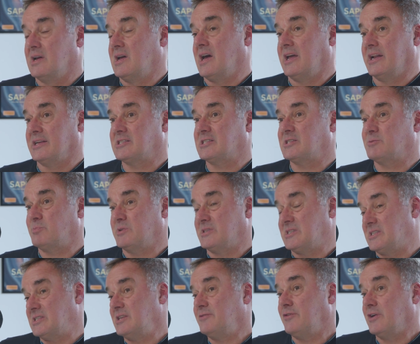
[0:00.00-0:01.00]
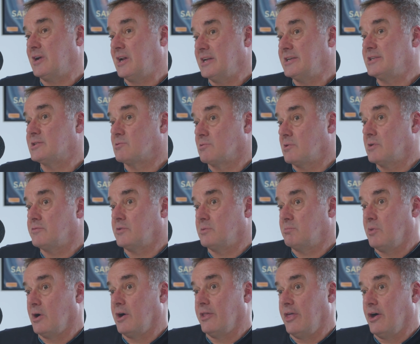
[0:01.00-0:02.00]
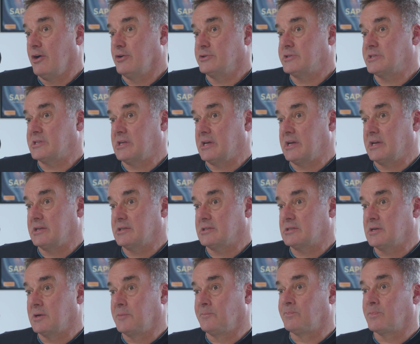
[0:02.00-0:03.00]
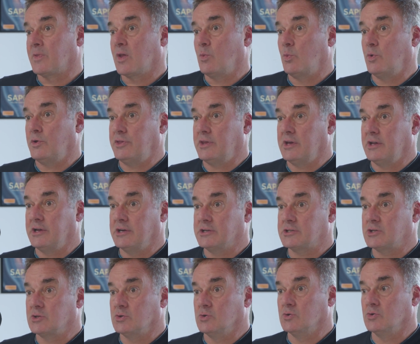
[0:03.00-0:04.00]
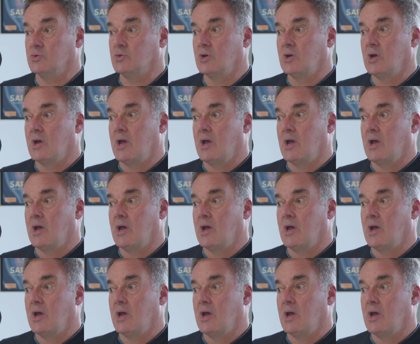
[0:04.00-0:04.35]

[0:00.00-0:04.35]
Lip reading: and it's specifically driven by those things with the additional